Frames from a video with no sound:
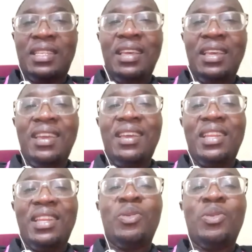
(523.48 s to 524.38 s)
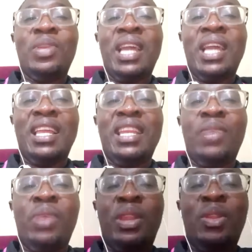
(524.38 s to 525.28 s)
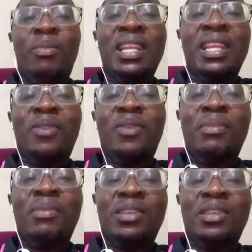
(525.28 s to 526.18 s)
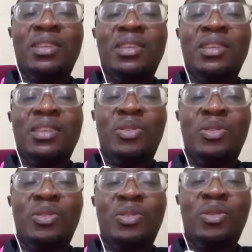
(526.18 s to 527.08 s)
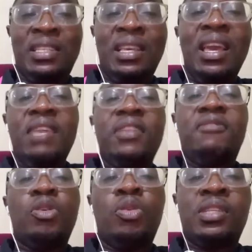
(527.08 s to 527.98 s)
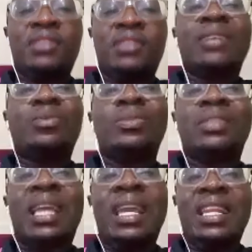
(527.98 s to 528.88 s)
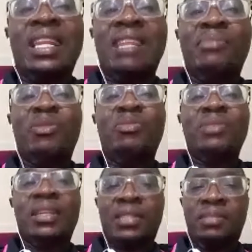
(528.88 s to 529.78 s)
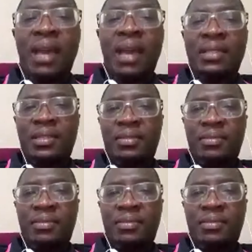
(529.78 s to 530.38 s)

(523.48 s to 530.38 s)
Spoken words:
They go there and then they win. Normally, Nana Kwame does not go, even if he had to stay in the Brekum Chelsea bus.